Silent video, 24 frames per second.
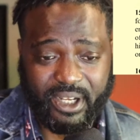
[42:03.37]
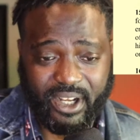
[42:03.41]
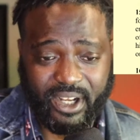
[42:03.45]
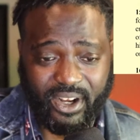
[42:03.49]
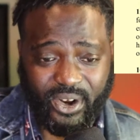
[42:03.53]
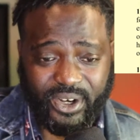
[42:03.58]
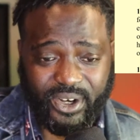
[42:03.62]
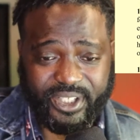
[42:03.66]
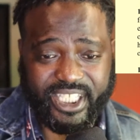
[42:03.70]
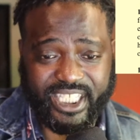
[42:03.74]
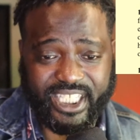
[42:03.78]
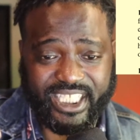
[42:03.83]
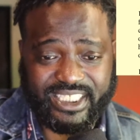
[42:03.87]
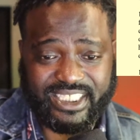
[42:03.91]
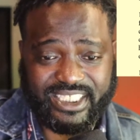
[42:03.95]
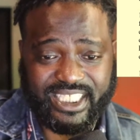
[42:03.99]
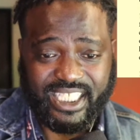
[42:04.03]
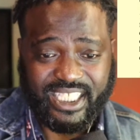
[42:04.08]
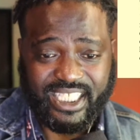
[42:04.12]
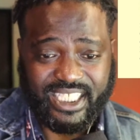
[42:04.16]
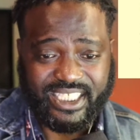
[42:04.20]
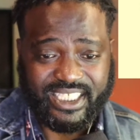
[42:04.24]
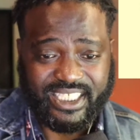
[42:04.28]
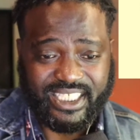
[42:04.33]
on his
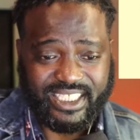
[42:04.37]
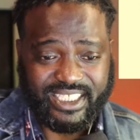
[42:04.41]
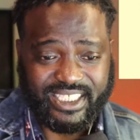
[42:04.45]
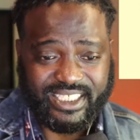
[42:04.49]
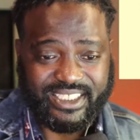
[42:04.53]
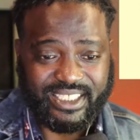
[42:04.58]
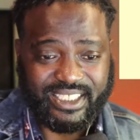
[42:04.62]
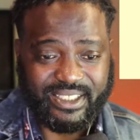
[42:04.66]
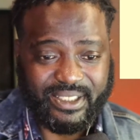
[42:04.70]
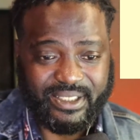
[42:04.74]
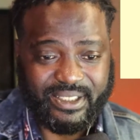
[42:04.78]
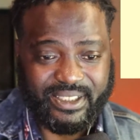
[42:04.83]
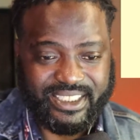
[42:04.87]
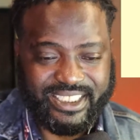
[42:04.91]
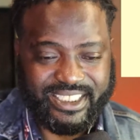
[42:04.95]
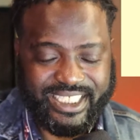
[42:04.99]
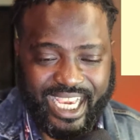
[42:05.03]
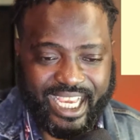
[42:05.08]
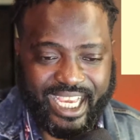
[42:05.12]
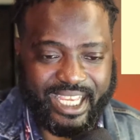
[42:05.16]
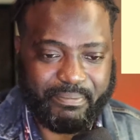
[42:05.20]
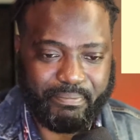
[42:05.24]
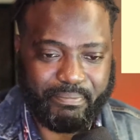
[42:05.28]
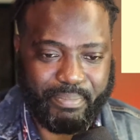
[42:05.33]

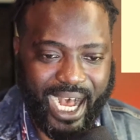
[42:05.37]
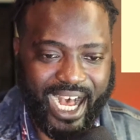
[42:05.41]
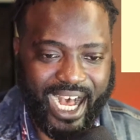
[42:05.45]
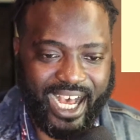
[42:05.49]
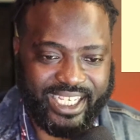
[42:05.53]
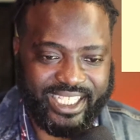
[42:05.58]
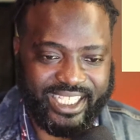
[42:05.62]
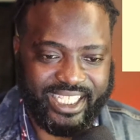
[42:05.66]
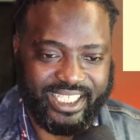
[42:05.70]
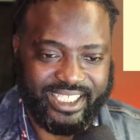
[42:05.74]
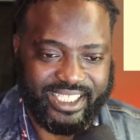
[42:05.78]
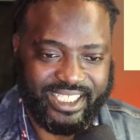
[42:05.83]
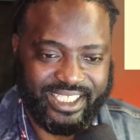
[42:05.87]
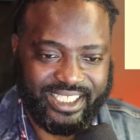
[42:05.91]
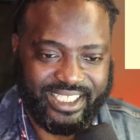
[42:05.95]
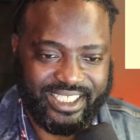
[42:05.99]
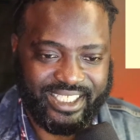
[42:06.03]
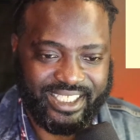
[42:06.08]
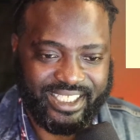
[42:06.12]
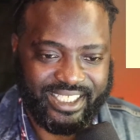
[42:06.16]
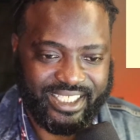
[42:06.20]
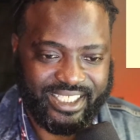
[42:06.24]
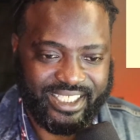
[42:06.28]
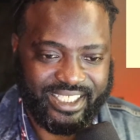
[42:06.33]
dead body
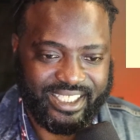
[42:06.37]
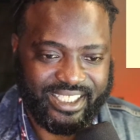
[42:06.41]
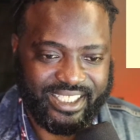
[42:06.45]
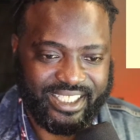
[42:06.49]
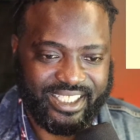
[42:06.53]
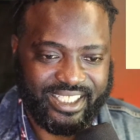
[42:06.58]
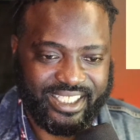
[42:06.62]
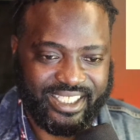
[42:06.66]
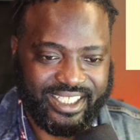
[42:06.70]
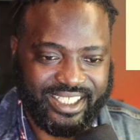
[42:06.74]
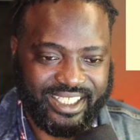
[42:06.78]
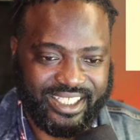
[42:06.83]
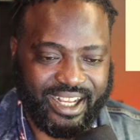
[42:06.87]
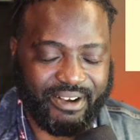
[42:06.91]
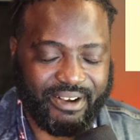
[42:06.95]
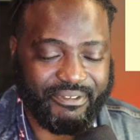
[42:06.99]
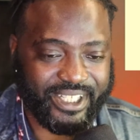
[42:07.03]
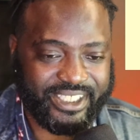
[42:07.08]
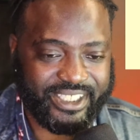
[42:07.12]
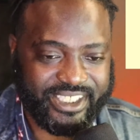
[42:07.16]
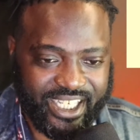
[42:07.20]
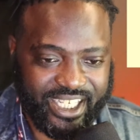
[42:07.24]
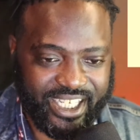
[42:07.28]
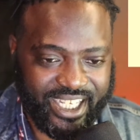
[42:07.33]
of
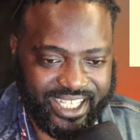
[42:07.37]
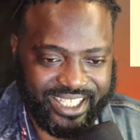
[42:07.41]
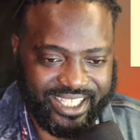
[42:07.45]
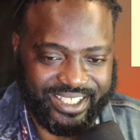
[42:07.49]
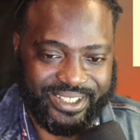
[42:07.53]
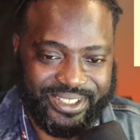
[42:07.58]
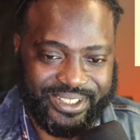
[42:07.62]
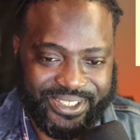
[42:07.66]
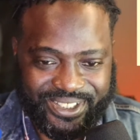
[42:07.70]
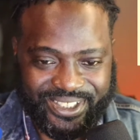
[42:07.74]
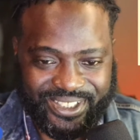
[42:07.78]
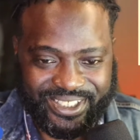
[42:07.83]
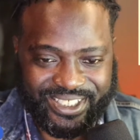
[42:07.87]
a channel.